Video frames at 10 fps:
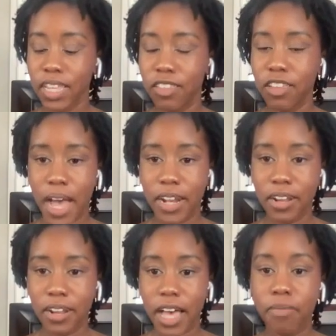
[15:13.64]
it didn't
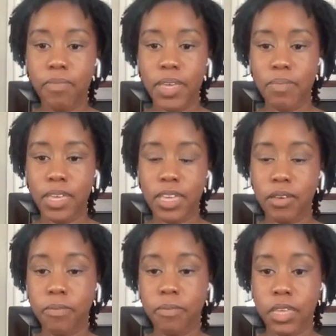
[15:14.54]
matter that
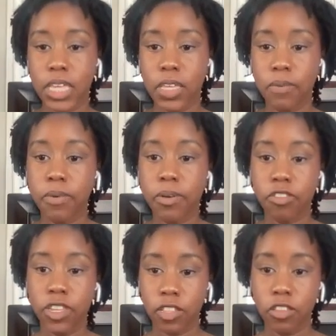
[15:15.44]
maybe we were
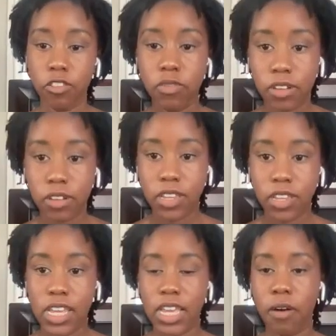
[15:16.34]
still in
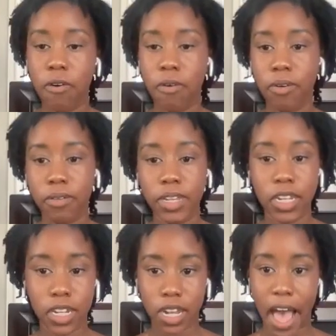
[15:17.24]
university or we
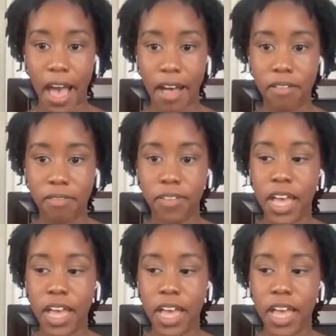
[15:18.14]
didn't have